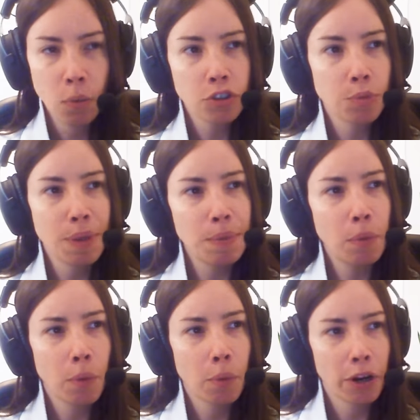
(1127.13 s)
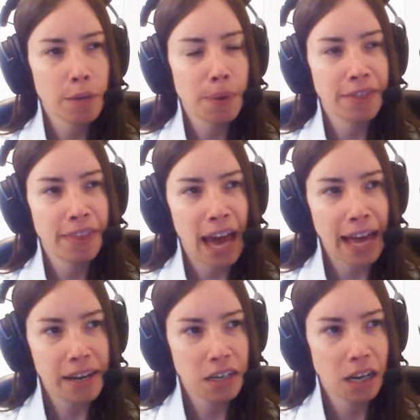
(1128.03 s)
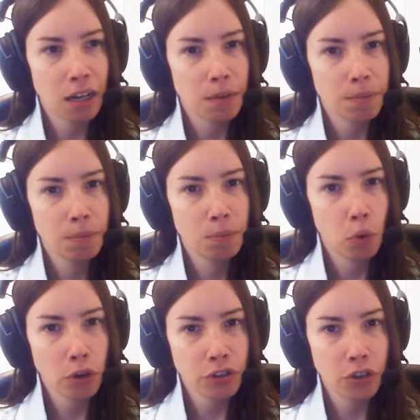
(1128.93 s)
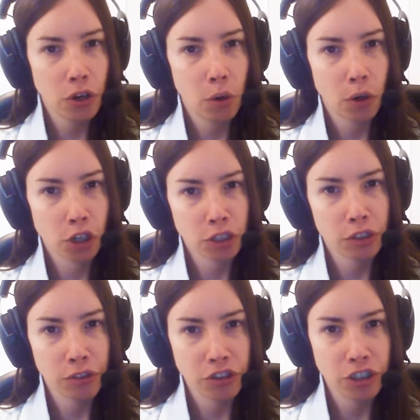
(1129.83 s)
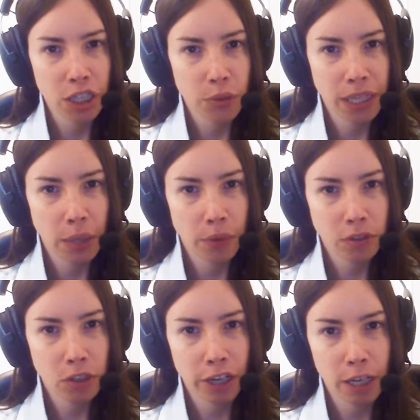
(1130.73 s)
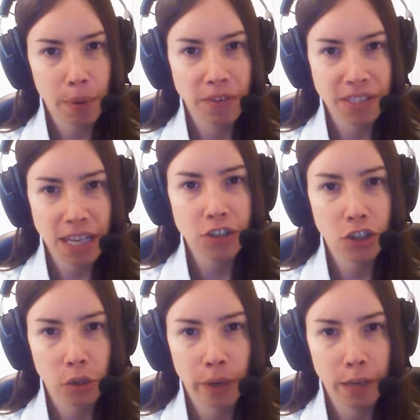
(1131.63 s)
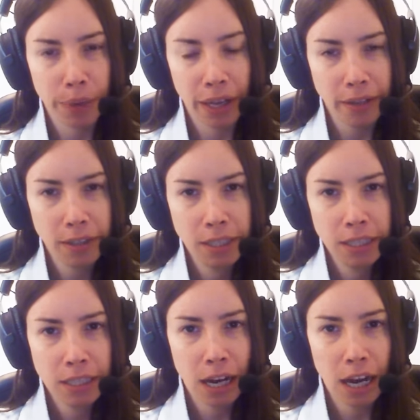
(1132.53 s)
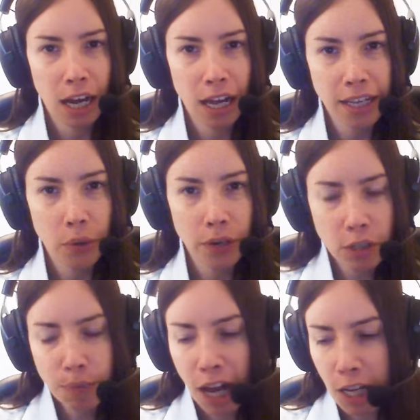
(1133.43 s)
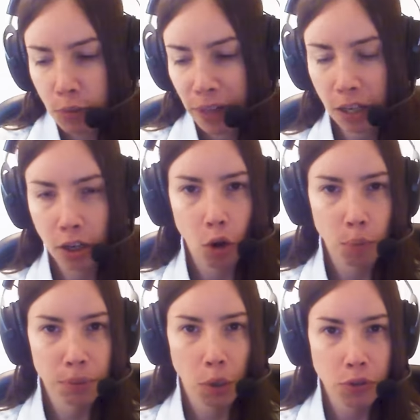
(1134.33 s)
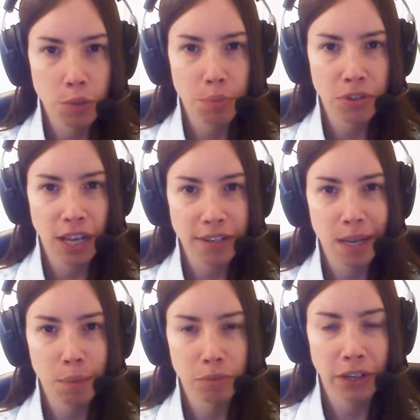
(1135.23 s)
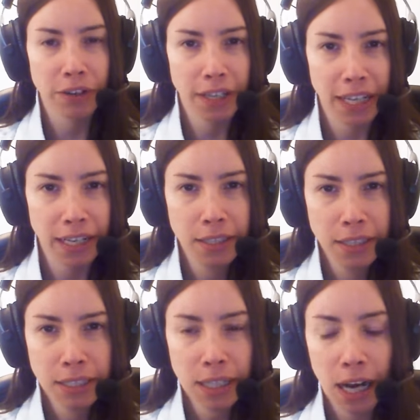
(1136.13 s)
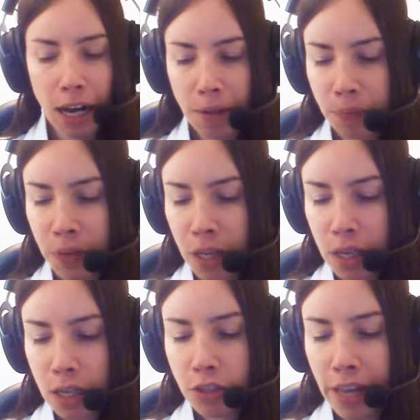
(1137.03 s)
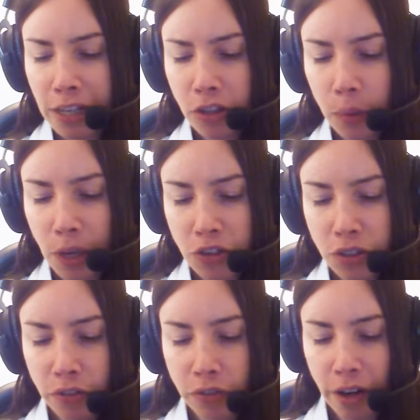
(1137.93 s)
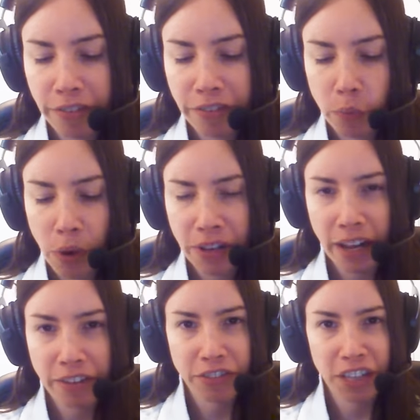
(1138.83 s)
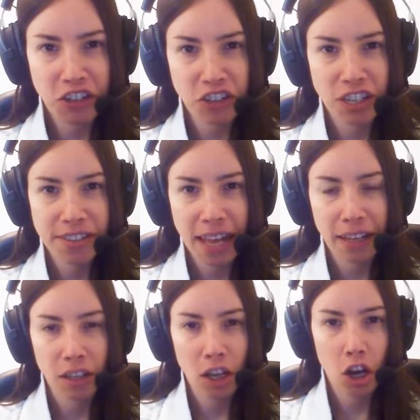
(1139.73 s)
Well, so people were worried about that more so earlier this year when they were talking about recession quite a bit. You know, it is possible they could go below 2% temporarily. To answer the question of whether or not inflation is that